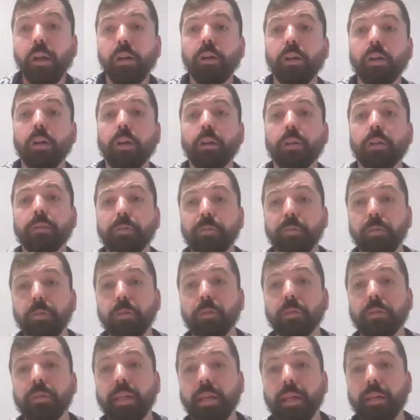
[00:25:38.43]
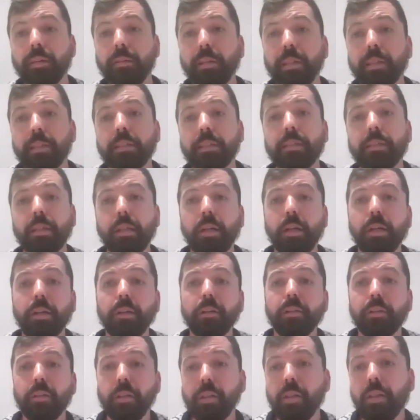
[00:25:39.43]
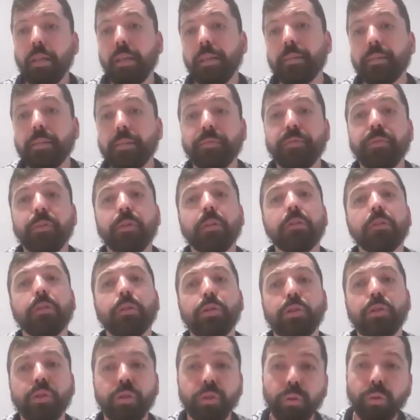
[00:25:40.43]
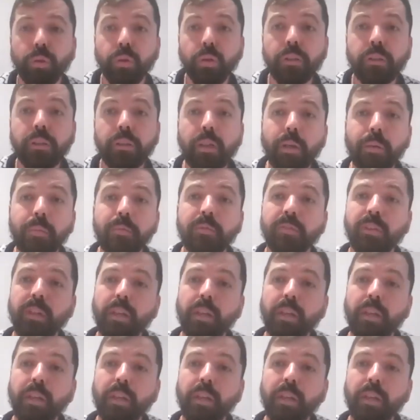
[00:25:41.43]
Uh, there is uh, that's for the short term.